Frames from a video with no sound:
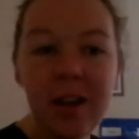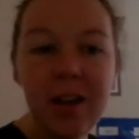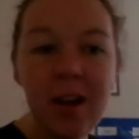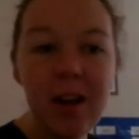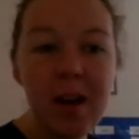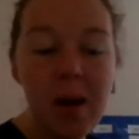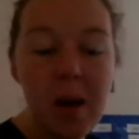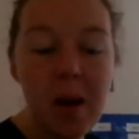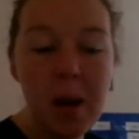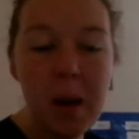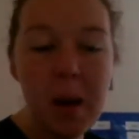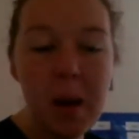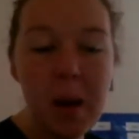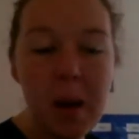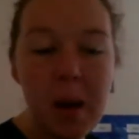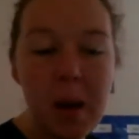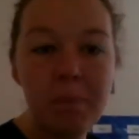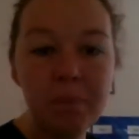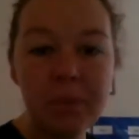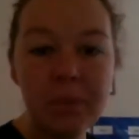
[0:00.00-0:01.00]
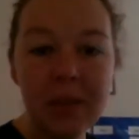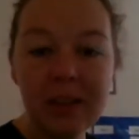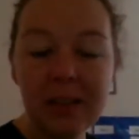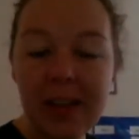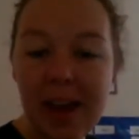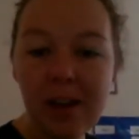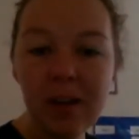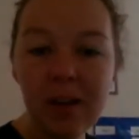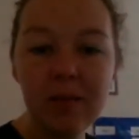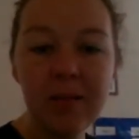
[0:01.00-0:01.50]

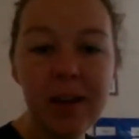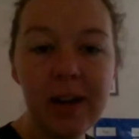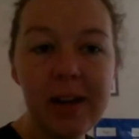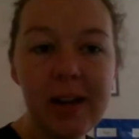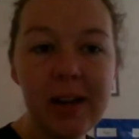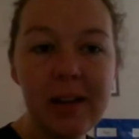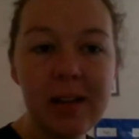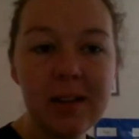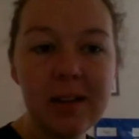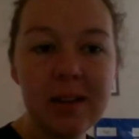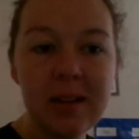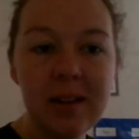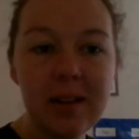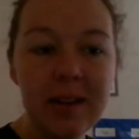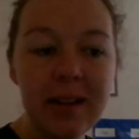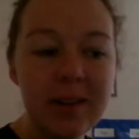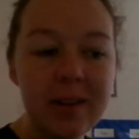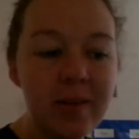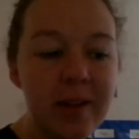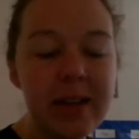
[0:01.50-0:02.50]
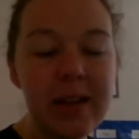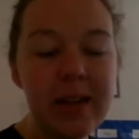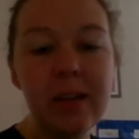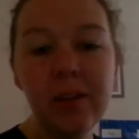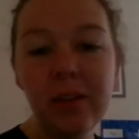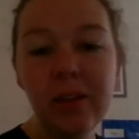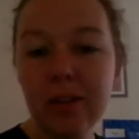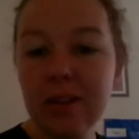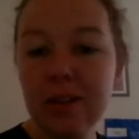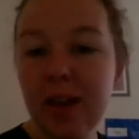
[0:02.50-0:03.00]
Ladder writing, staircase writing,
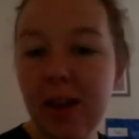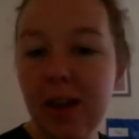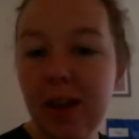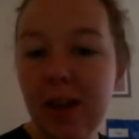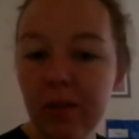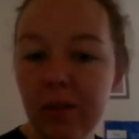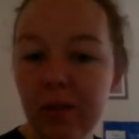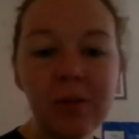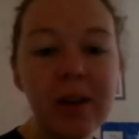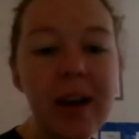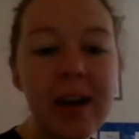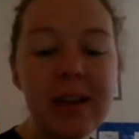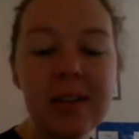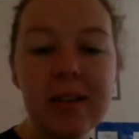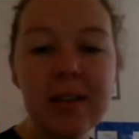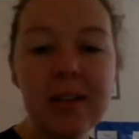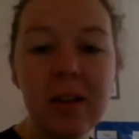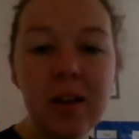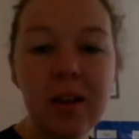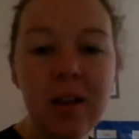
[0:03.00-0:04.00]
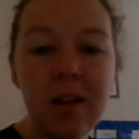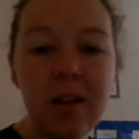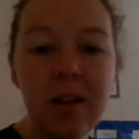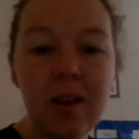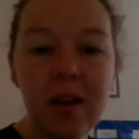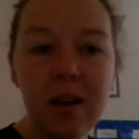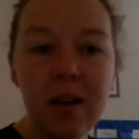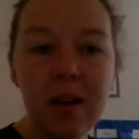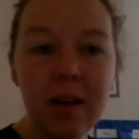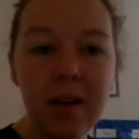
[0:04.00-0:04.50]
look, say, cover, write.
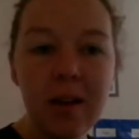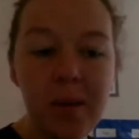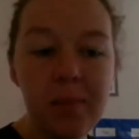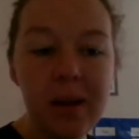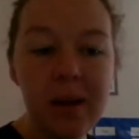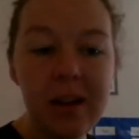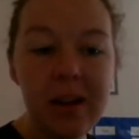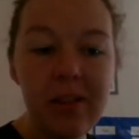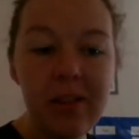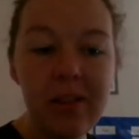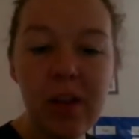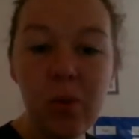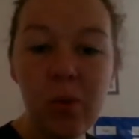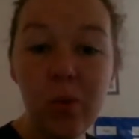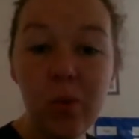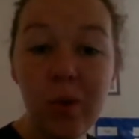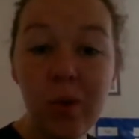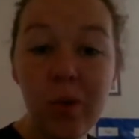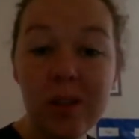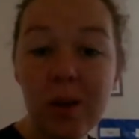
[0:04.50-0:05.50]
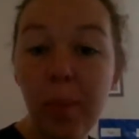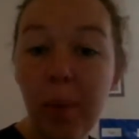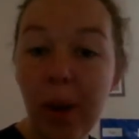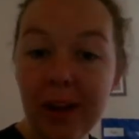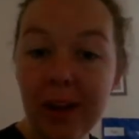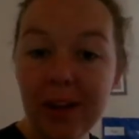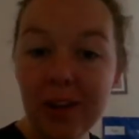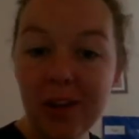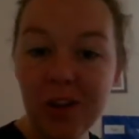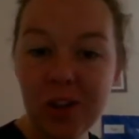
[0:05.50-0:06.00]
Anything you want to
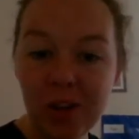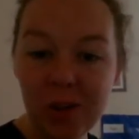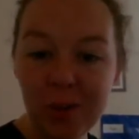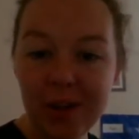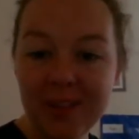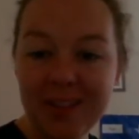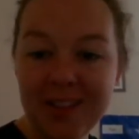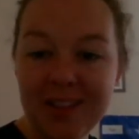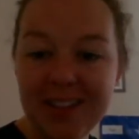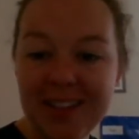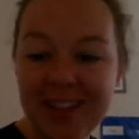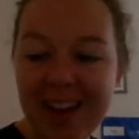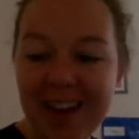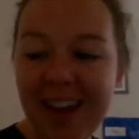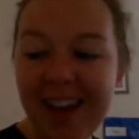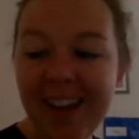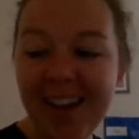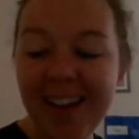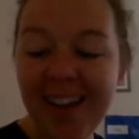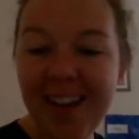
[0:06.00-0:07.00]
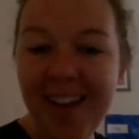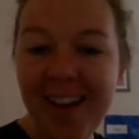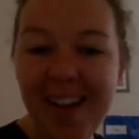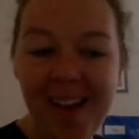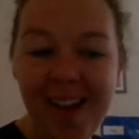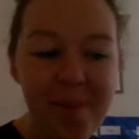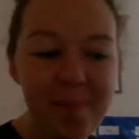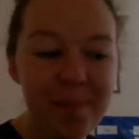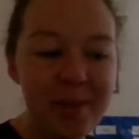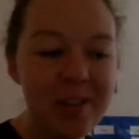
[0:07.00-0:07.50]
practice your words today.
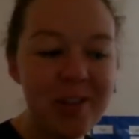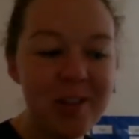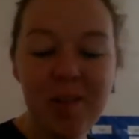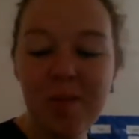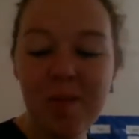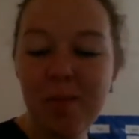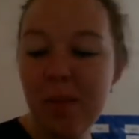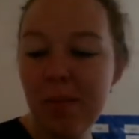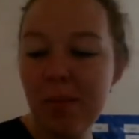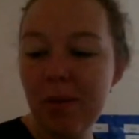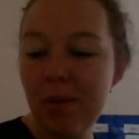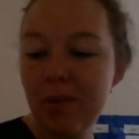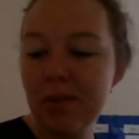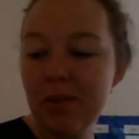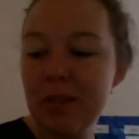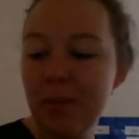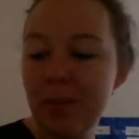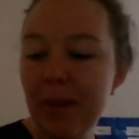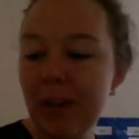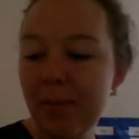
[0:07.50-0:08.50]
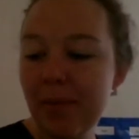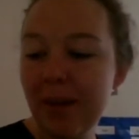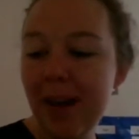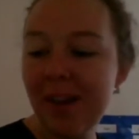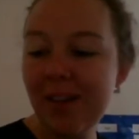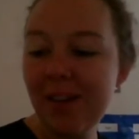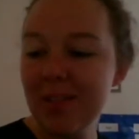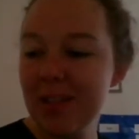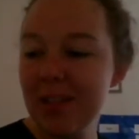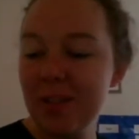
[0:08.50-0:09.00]
But just remember those spelling
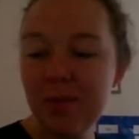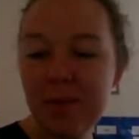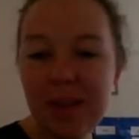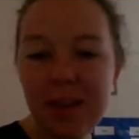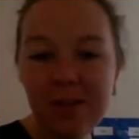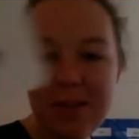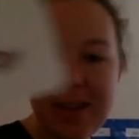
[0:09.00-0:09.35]
patterns this week.